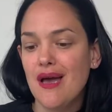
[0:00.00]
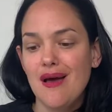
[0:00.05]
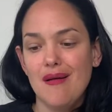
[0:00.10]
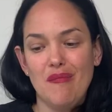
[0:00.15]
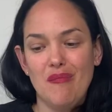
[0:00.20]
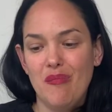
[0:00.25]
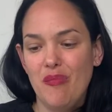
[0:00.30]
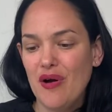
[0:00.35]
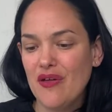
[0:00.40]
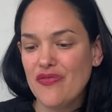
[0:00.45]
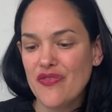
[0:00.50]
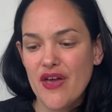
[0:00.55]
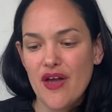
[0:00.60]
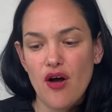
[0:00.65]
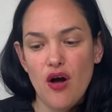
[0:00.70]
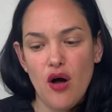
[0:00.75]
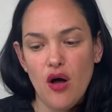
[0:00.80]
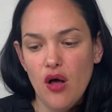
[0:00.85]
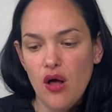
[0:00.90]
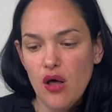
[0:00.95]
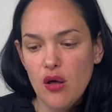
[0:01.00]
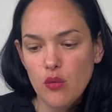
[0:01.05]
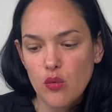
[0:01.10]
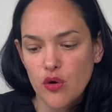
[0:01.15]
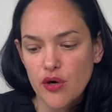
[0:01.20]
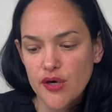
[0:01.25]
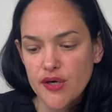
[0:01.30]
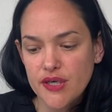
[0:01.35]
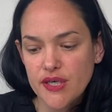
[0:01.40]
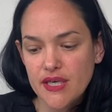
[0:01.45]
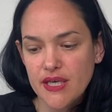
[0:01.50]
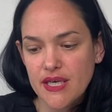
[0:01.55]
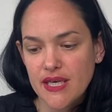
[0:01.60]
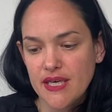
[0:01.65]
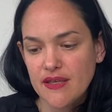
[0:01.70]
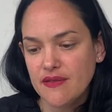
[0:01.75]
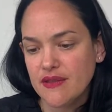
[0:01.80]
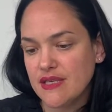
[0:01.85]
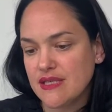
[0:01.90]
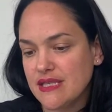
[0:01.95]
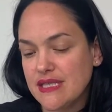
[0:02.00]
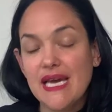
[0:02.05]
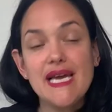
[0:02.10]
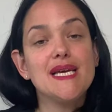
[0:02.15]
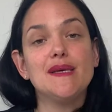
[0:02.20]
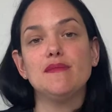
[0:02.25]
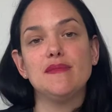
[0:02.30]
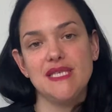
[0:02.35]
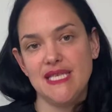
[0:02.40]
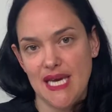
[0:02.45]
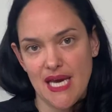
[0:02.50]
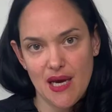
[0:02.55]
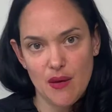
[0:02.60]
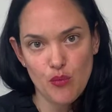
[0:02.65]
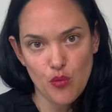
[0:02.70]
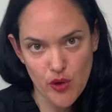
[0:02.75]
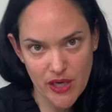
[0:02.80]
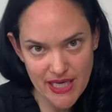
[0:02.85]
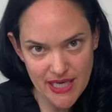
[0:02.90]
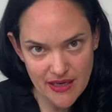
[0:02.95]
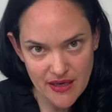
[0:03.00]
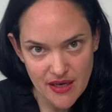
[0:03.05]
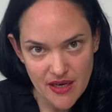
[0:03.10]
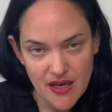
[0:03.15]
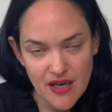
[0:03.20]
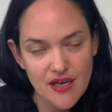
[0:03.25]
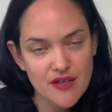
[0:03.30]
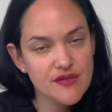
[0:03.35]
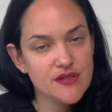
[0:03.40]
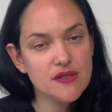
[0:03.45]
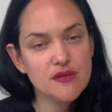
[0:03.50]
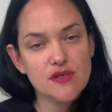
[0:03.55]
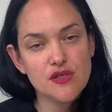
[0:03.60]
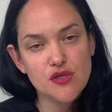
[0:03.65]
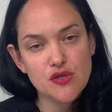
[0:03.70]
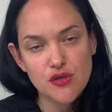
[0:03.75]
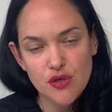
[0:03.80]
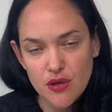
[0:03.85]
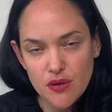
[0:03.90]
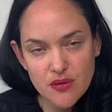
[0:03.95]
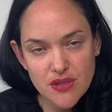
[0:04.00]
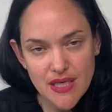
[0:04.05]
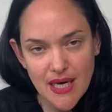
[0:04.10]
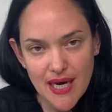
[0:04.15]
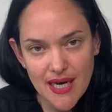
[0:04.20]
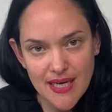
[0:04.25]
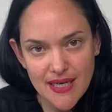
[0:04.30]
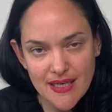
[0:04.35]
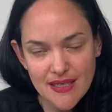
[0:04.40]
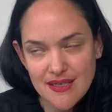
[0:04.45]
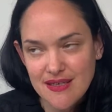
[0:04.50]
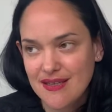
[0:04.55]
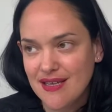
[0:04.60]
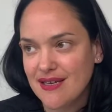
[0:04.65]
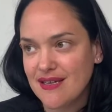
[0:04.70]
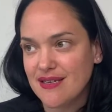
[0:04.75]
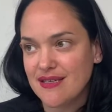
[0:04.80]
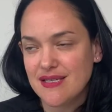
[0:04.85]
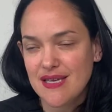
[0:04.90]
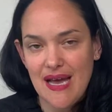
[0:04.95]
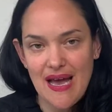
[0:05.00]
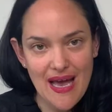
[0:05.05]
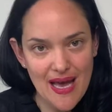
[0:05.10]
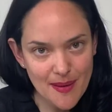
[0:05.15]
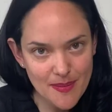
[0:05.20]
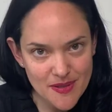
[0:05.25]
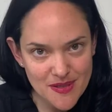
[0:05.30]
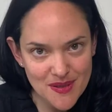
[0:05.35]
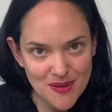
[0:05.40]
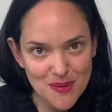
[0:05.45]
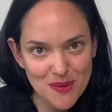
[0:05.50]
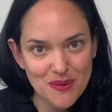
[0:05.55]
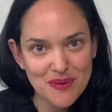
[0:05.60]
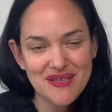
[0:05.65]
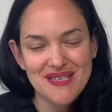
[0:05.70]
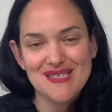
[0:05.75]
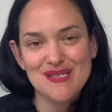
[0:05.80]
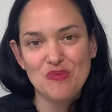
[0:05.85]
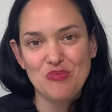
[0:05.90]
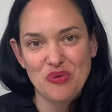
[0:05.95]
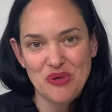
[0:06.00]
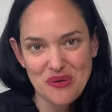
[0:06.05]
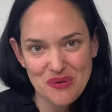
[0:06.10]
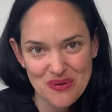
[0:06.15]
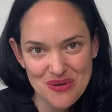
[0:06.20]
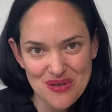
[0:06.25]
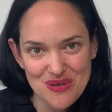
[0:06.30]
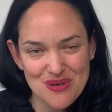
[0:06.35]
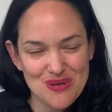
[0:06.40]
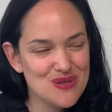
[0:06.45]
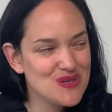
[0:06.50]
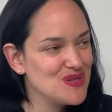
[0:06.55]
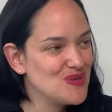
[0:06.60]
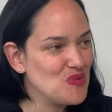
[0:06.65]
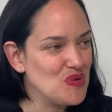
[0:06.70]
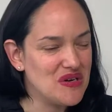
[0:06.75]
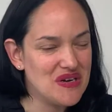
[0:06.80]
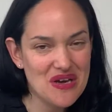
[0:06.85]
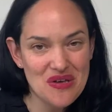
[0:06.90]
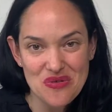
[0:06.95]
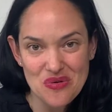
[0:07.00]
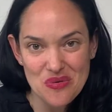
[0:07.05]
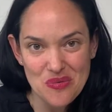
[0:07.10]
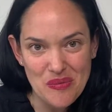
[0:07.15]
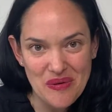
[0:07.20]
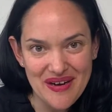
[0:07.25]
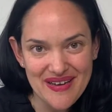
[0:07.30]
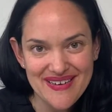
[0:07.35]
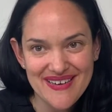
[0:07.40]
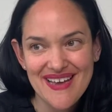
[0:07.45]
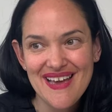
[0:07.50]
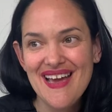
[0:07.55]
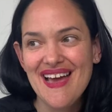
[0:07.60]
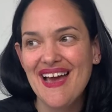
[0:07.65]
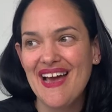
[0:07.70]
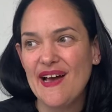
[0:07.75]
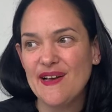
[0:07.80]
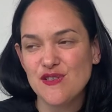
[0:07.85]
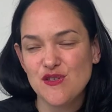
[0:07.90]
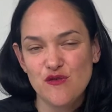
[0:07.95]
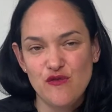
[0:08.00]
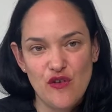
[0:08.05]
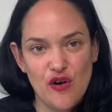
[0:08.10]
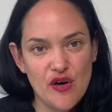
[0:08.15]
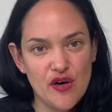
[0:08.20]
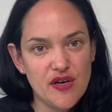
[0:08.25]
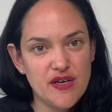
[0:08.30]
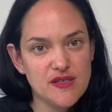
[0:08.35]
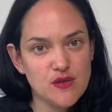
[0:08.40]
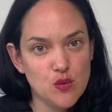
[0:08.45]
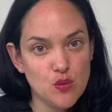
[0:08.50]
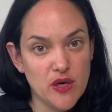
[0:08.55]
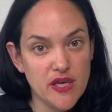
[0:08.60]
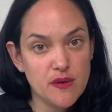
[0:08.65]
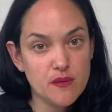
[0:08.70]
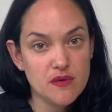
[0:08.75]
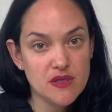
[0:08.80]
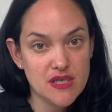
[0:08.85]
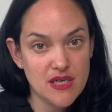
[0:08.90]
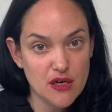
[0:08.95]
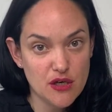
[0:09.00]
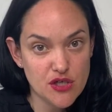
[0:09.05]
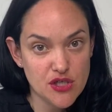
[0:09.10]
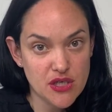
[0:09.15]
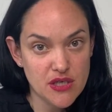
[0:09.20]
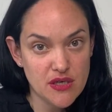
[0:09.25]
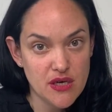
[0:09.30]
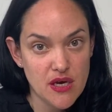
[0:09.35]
but they all work in the same damn way. There is no diet that is absolutely superior to another one as far as weight reduction.